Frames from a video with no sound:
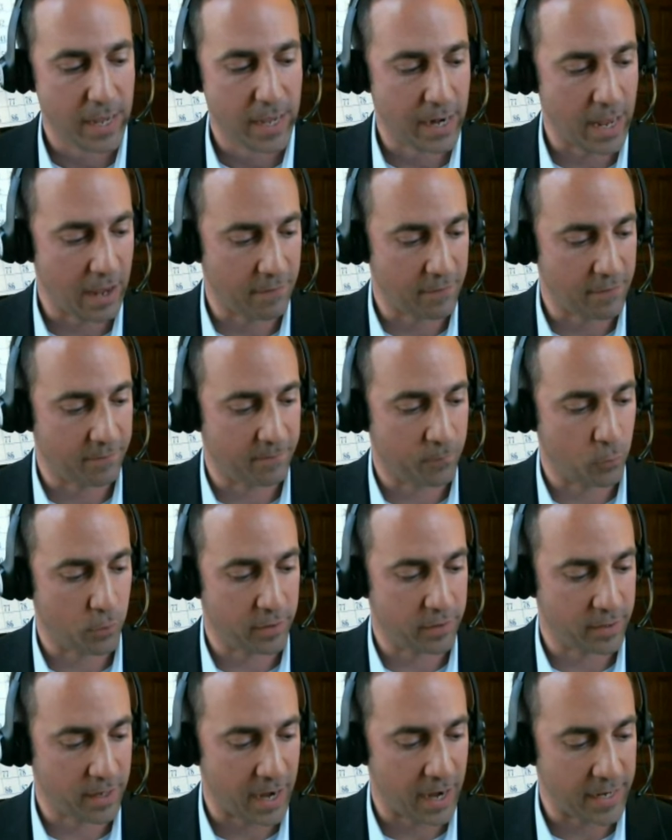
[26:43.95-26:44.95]
And I have a
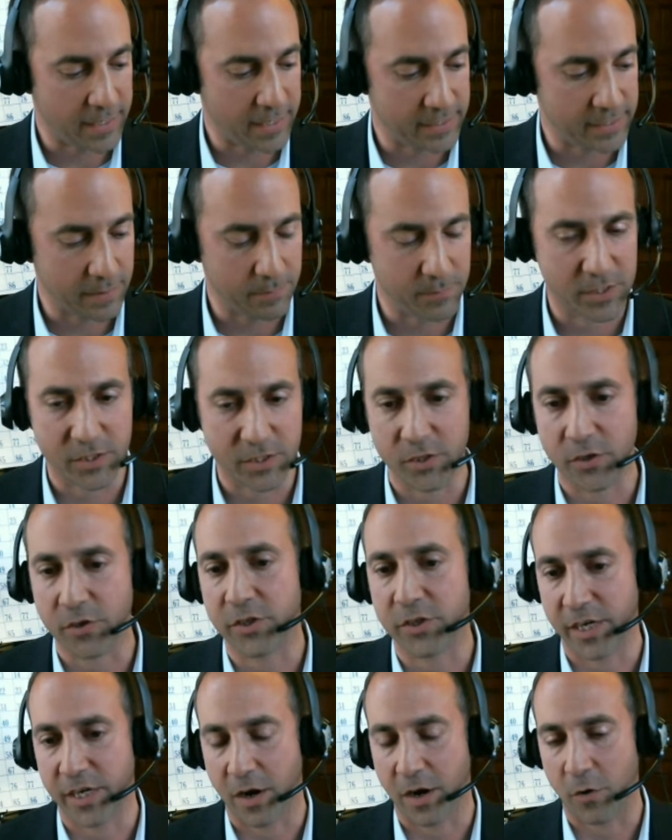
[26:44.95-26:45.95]
fourth guy, his name's
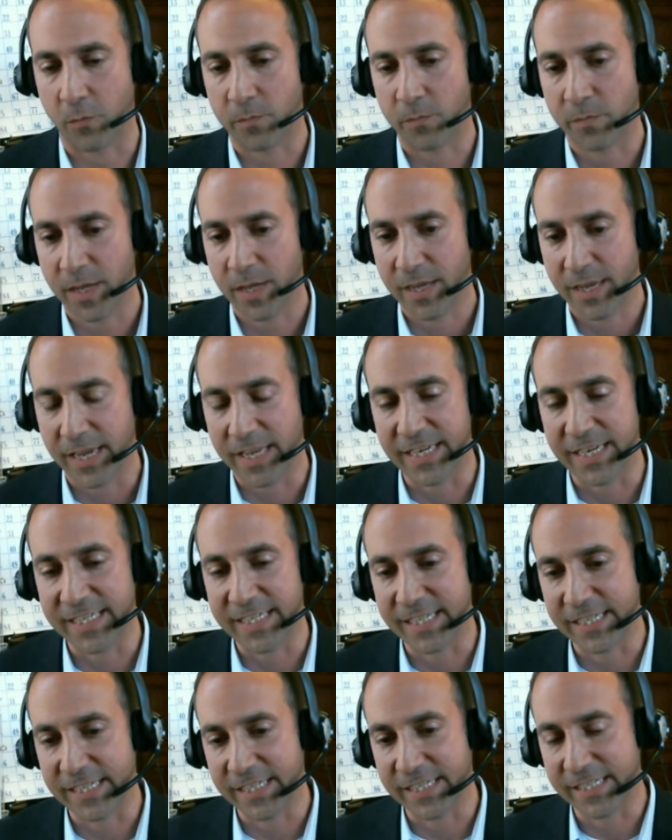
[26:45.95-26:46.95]
Sergio, and
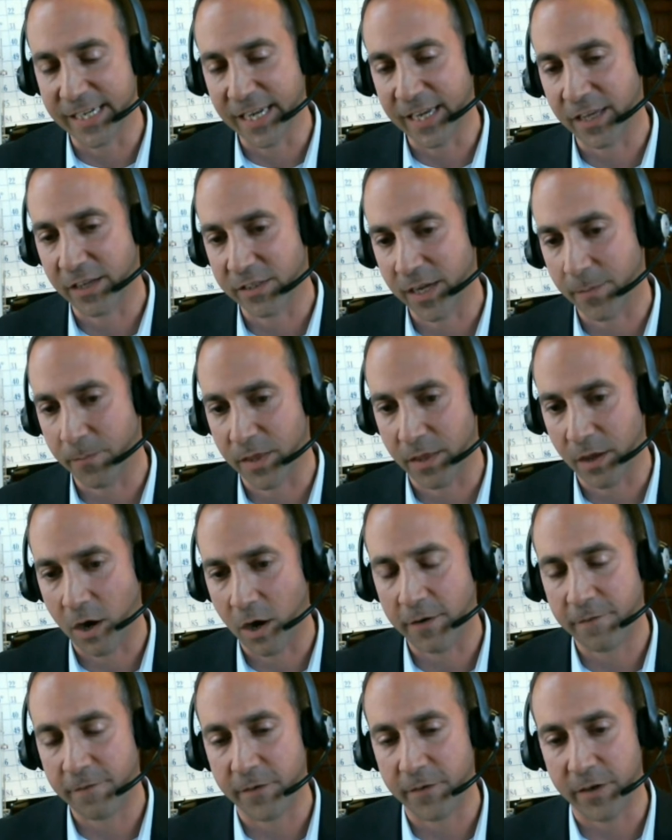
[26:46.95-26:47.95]
he's in sales up in the
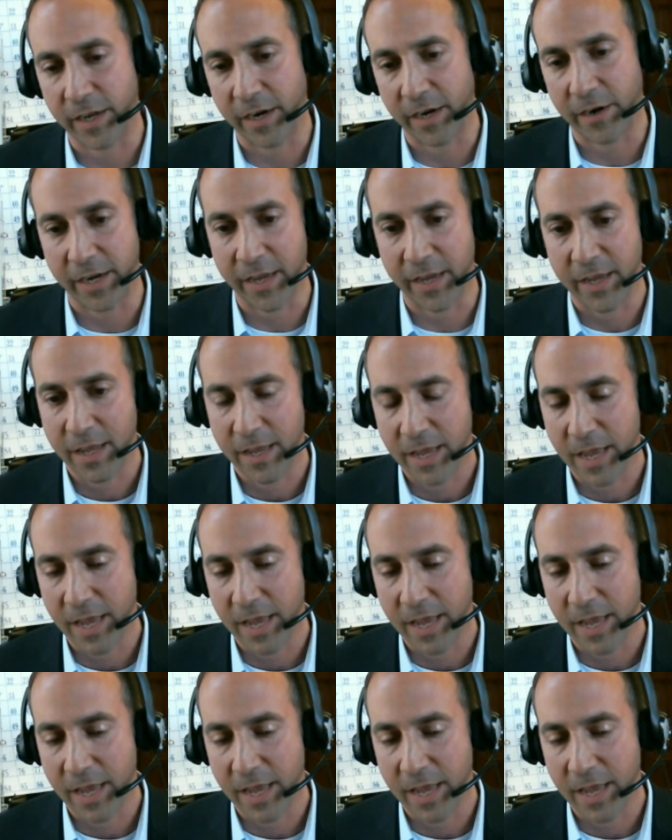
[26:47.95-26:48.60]
Hartford area.